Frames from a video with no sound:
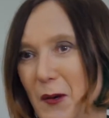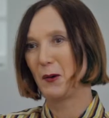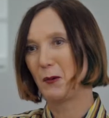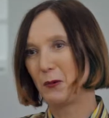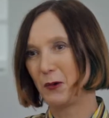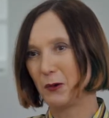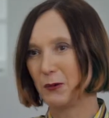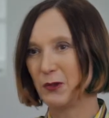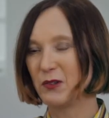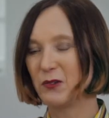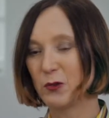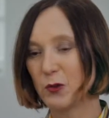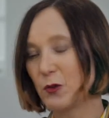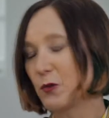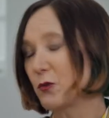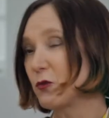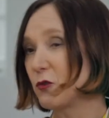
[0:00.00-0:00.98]
where we
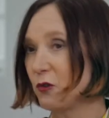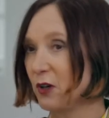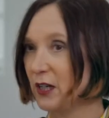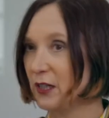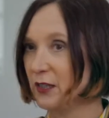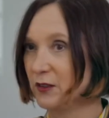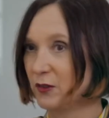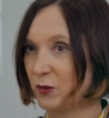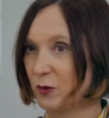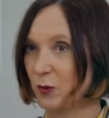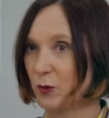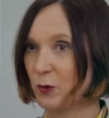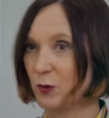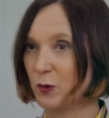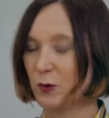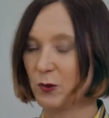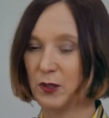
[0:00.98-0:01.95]
sort of try
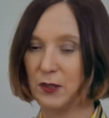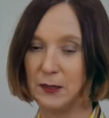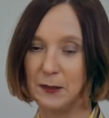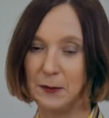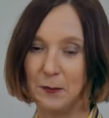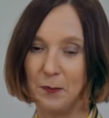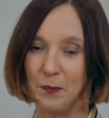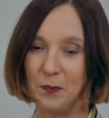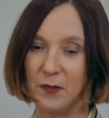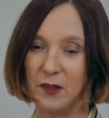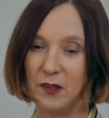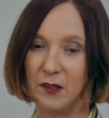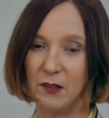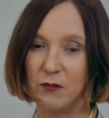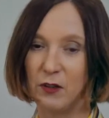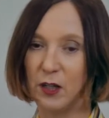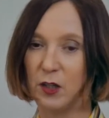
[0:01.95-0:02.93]
to
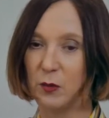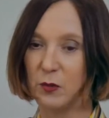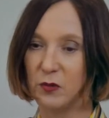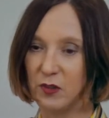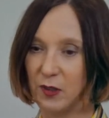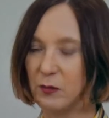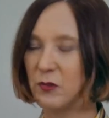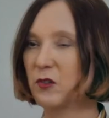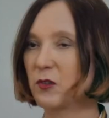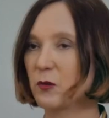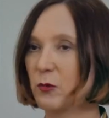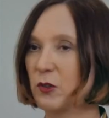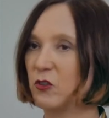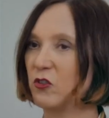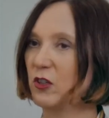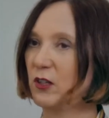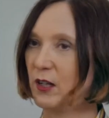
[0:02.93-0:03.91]
develop something
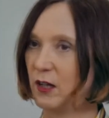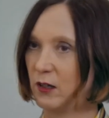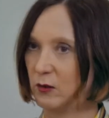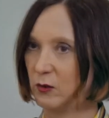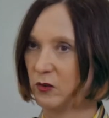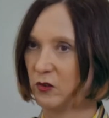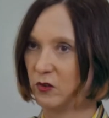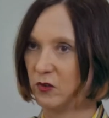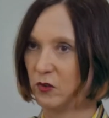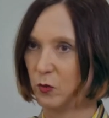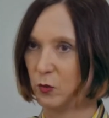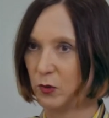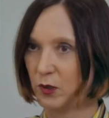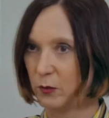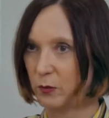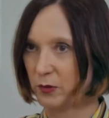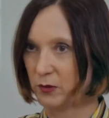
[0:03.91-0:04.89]
which allows the
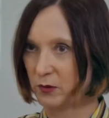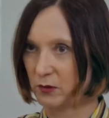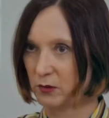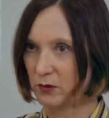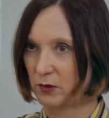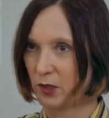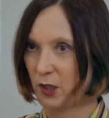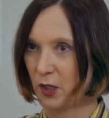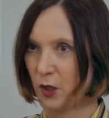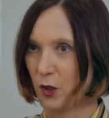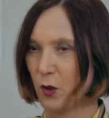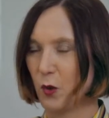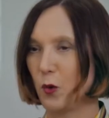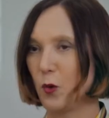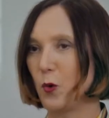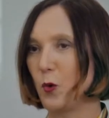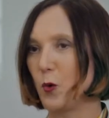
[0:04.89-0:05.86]
people
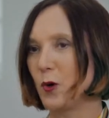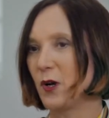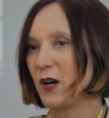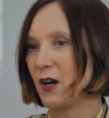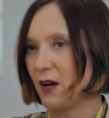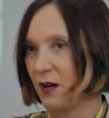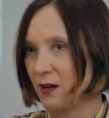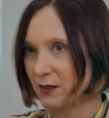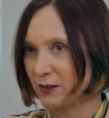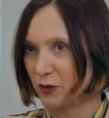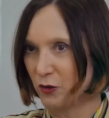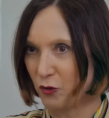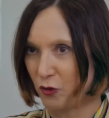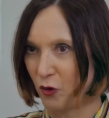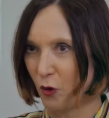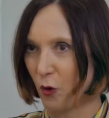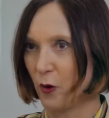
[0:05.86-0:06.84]
who
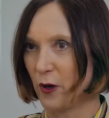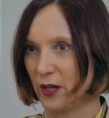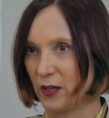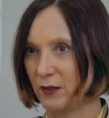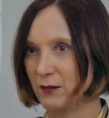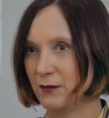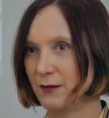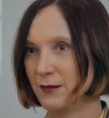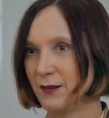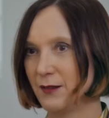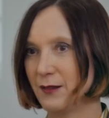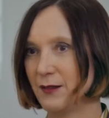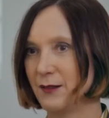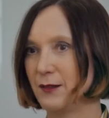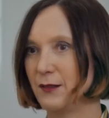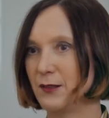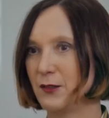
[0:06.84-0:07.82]
can't join
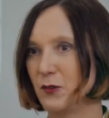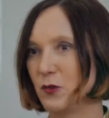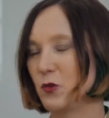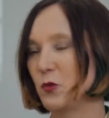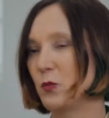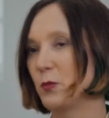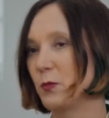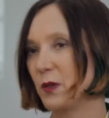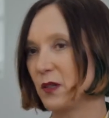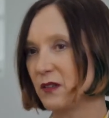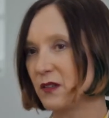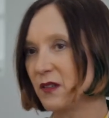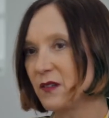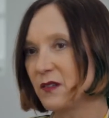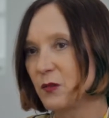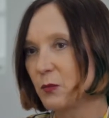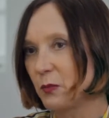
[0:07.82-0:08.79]
to
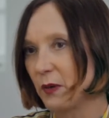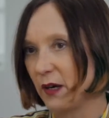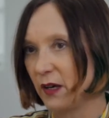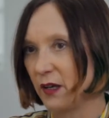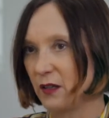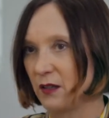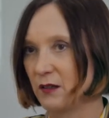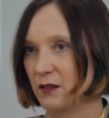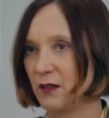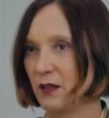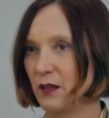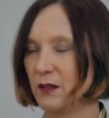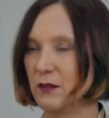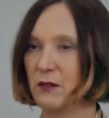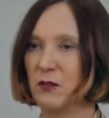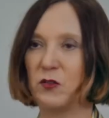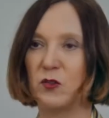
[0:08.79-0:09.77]
participate
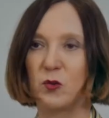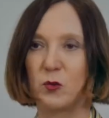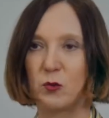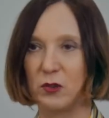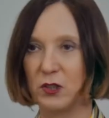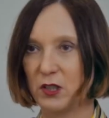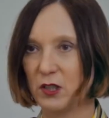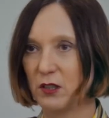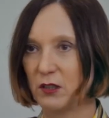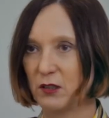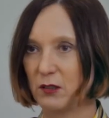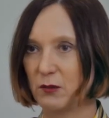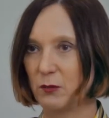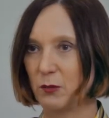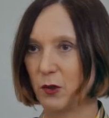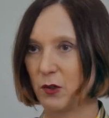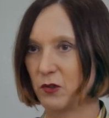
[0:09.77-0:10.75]
and to
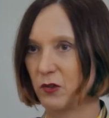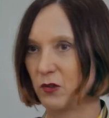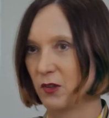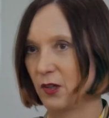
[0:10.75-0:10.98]
hear what